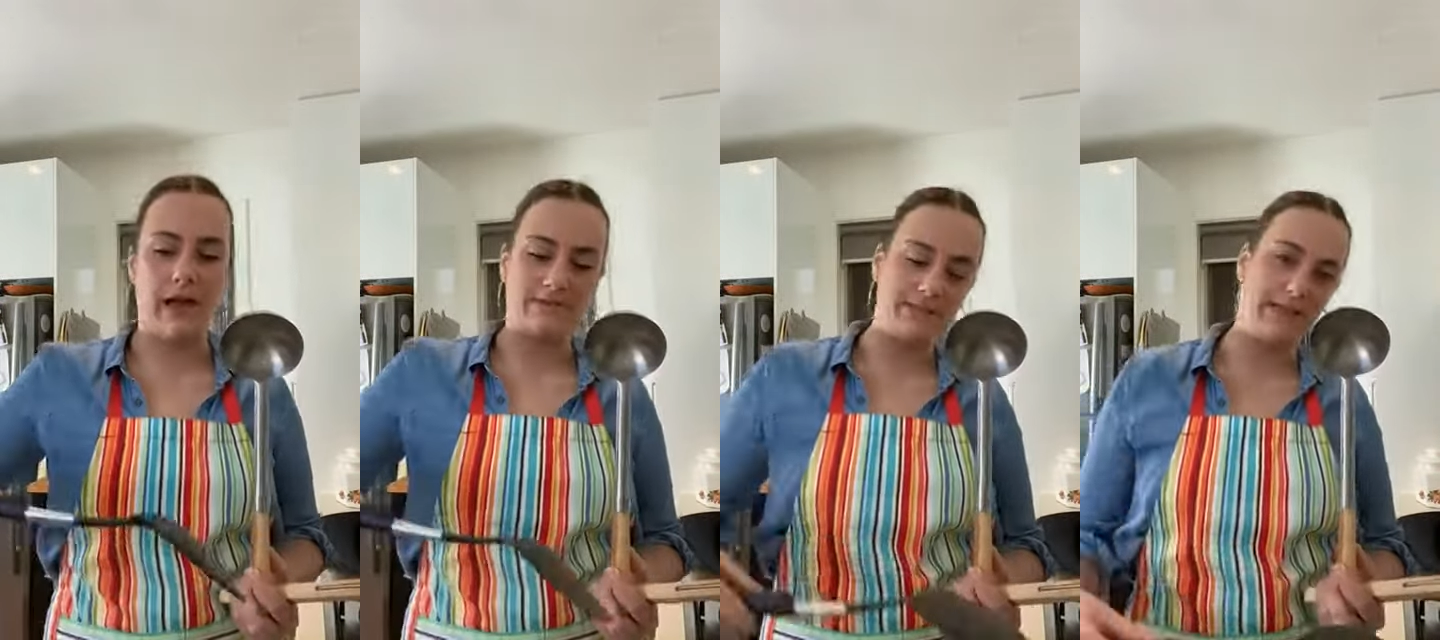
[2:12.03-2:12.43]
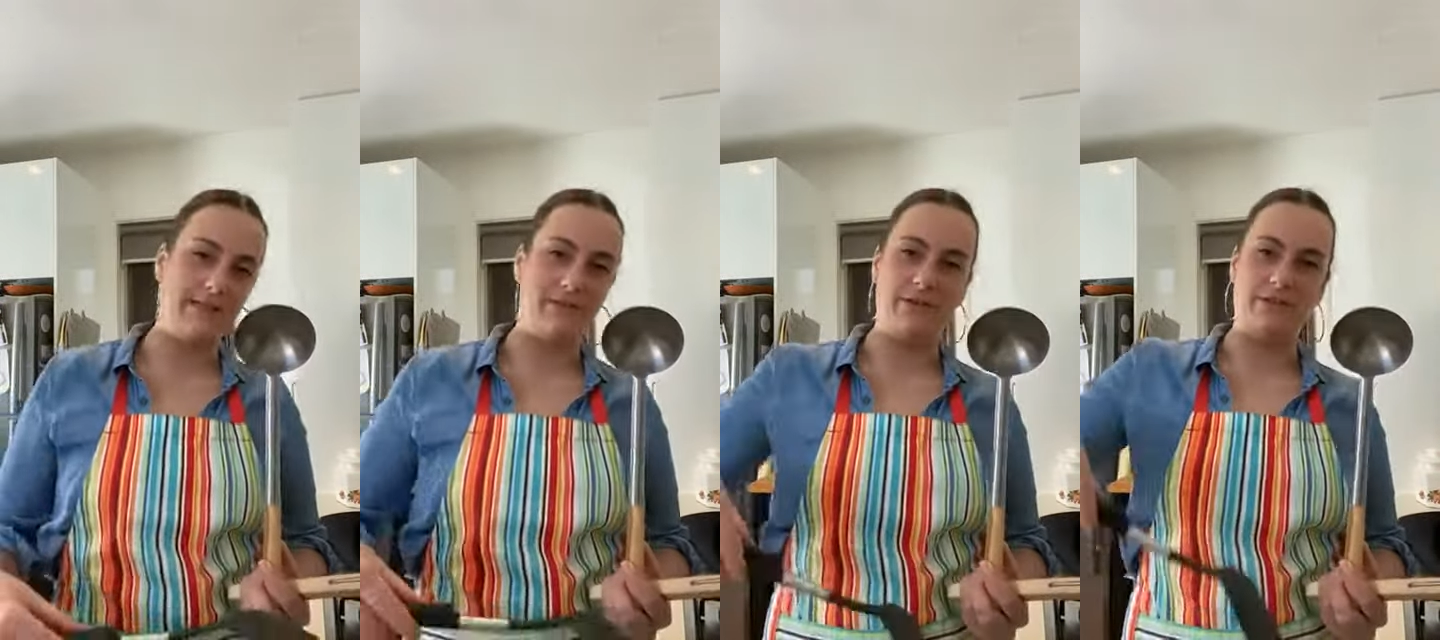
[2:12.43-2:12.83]
to leave it
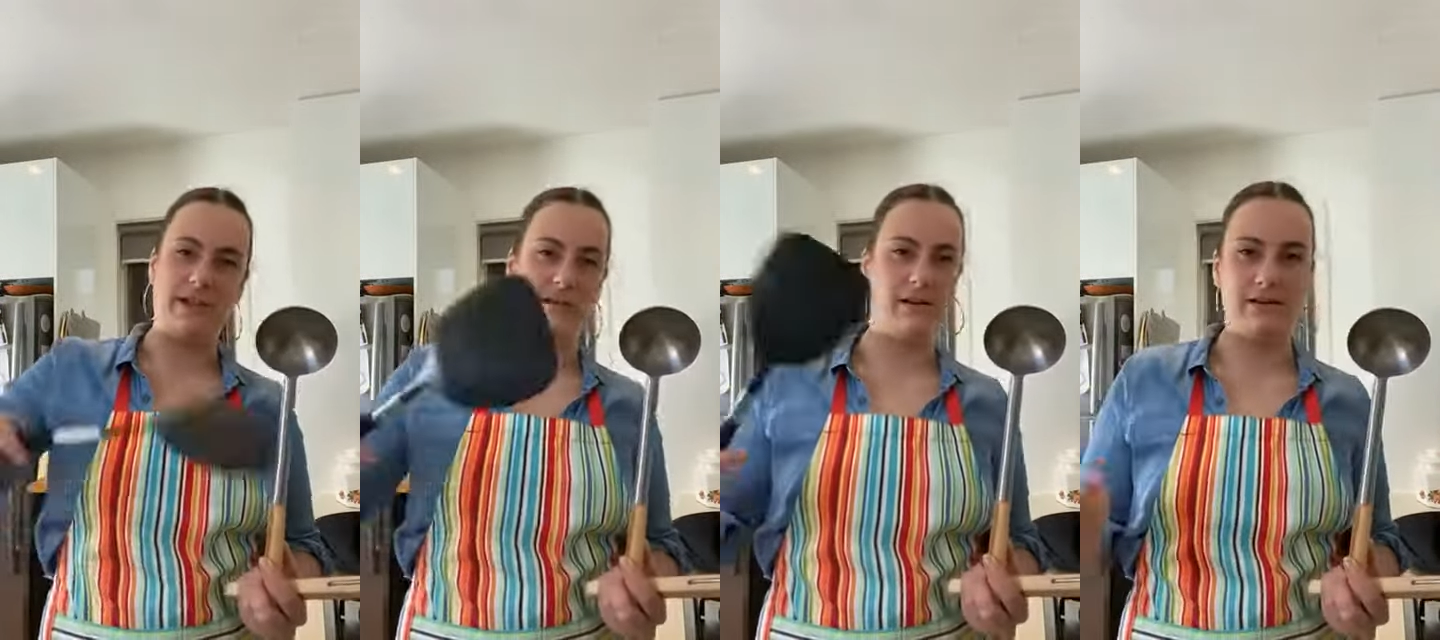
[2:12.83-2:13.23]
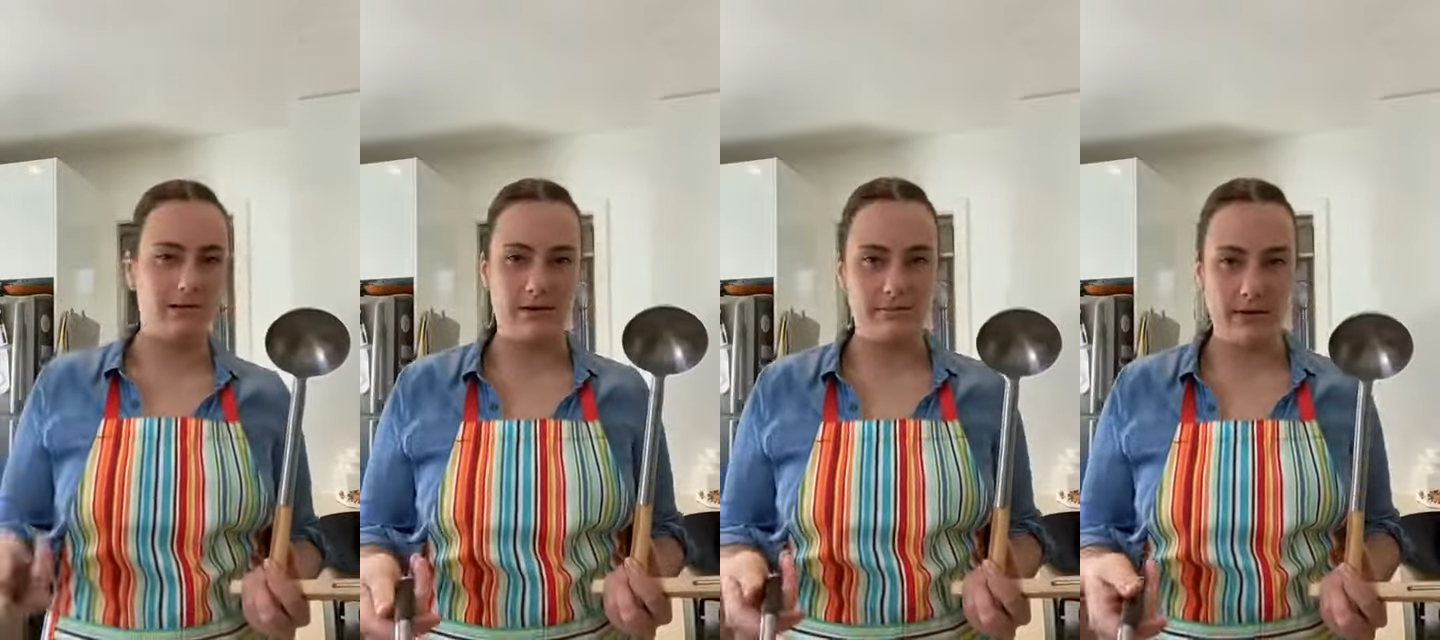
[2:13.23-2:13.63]
on there and it kind of
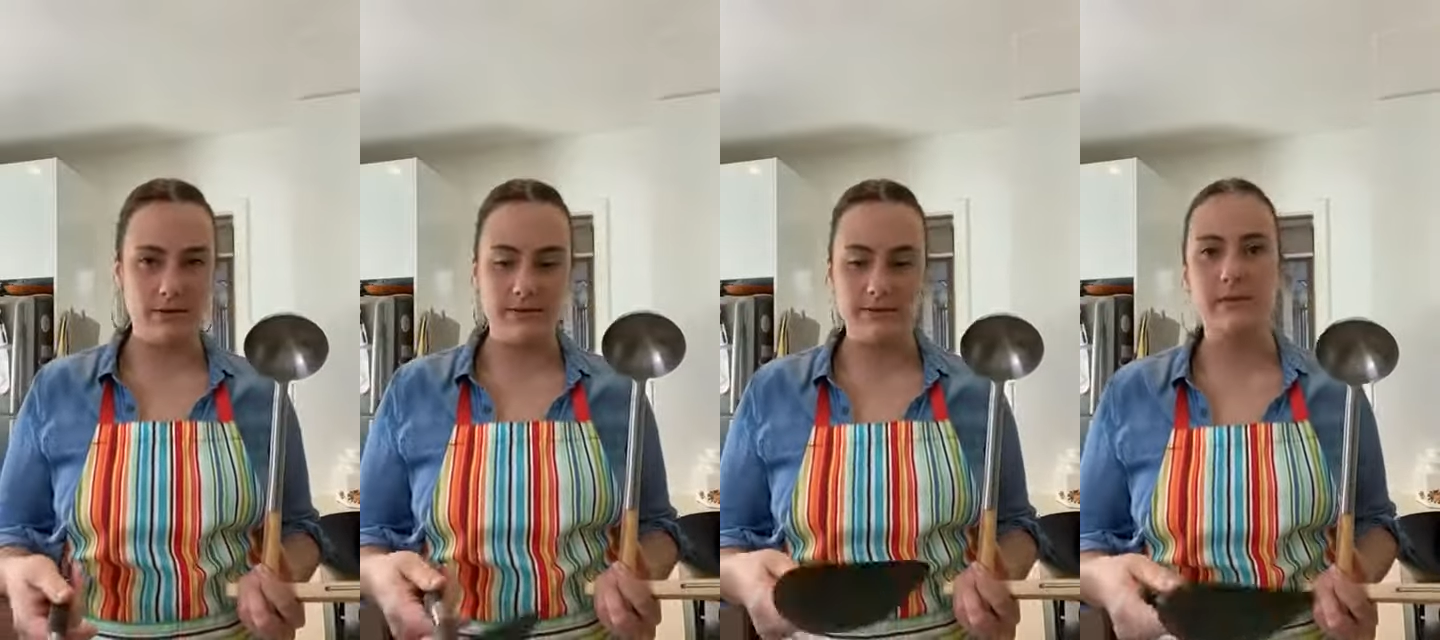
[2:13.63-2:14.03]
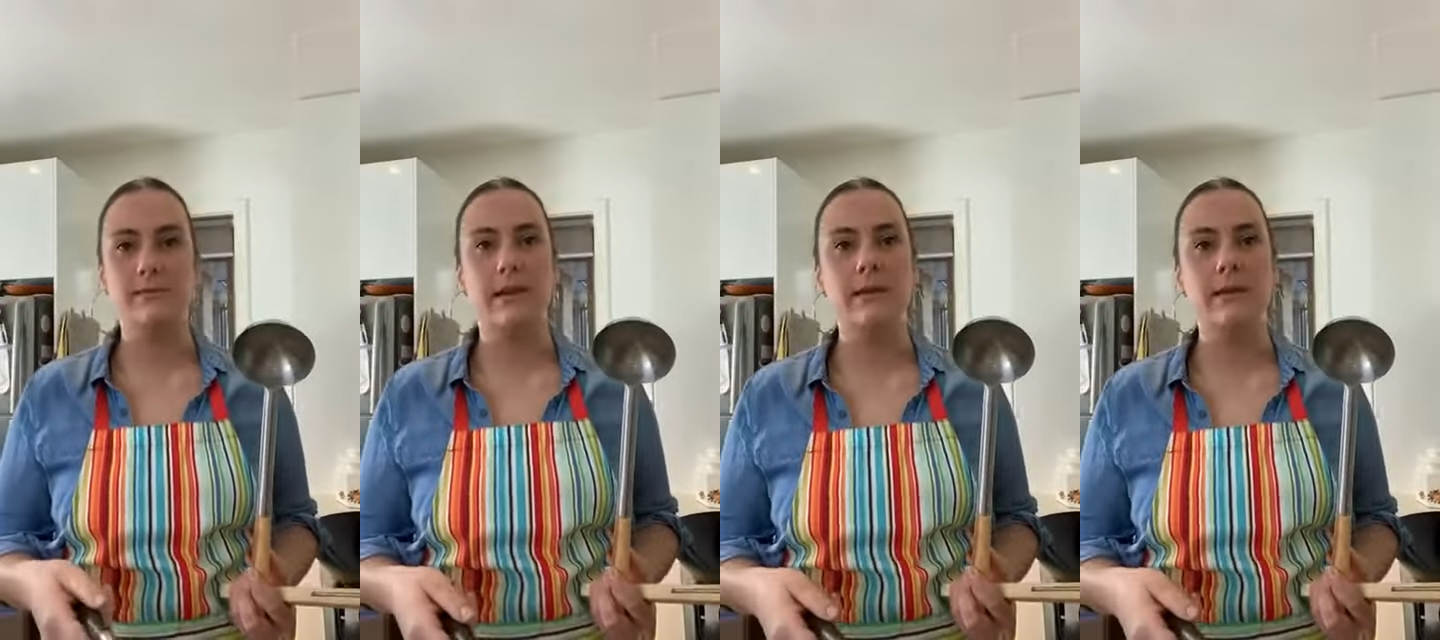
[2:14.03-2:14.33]
melts or something.